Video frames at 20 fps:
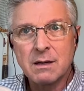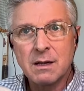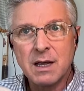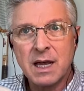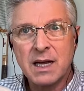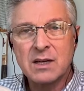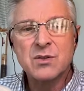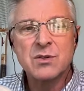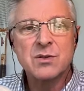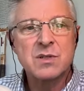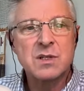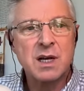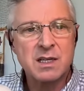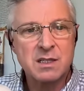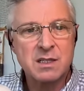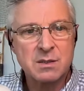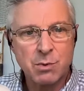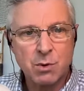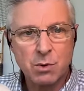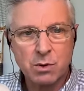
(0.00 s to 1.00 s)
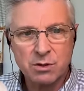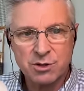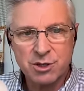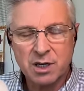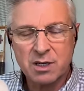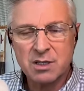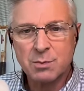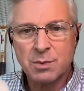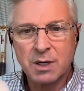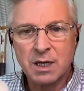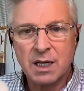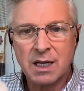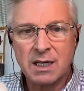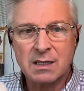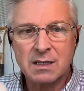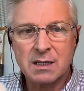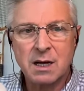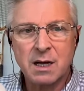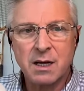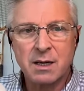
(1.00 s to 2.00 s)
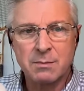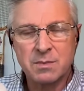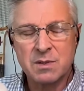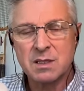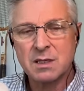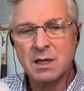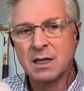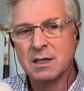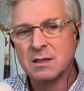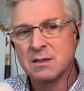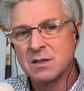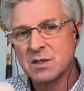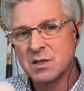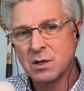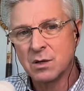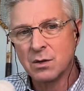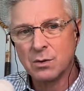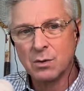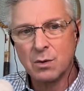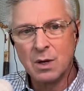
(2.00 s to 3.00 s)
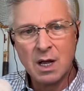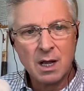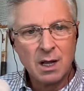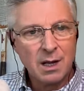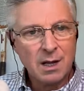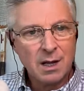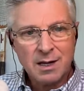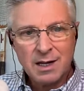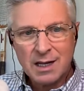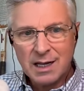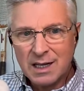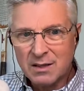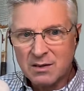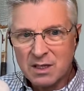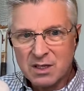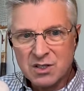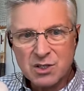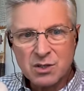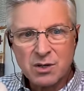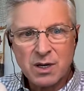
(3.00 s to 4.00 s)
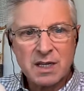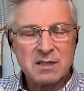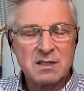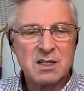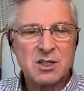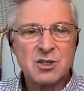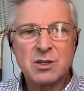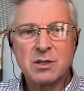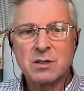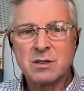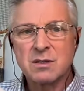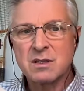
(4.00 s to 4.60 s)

exercise poor judgment at times. And so in this transitional